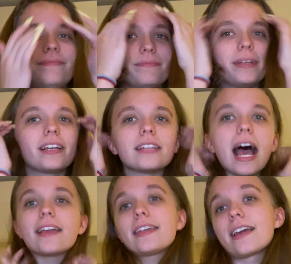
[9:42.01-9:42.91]
Because
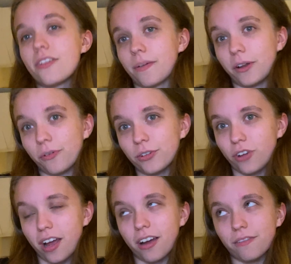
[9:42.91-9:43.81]
I think I look better with
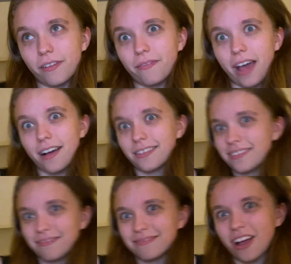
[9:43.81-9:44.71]
straight hair, fun
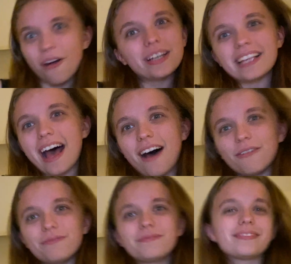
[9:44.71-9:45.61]
fact. I always
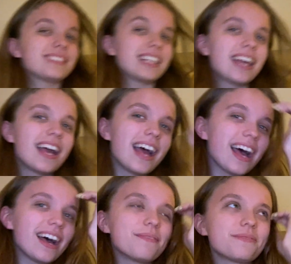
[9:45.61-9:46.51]
have.
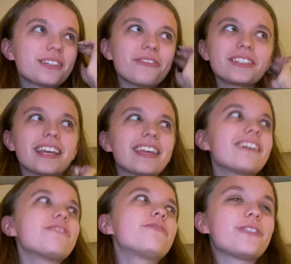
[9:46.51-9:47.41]
So it was like,
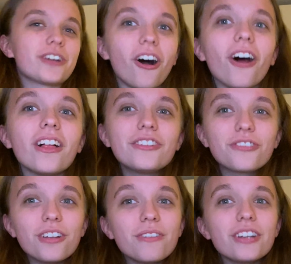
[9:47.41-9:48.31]
for college
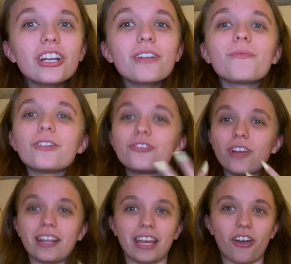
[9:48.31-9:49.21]
graduation, we're
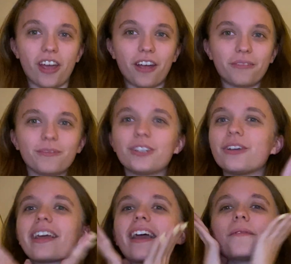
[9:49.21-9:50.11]
straightening our hair. We're
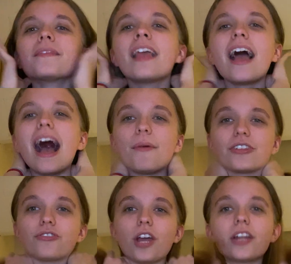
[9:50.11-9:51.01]
doing it. I'm
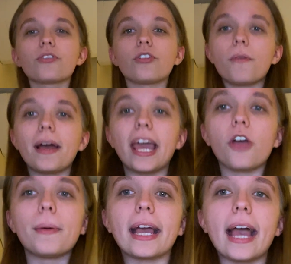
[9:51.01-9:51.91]
also trying to grow my
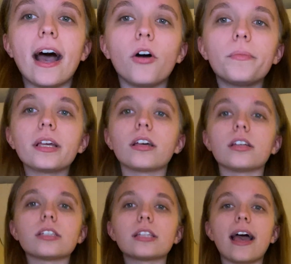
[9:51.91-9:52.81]
hair back out
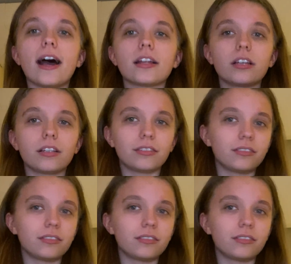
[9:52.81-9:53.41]
because I had it,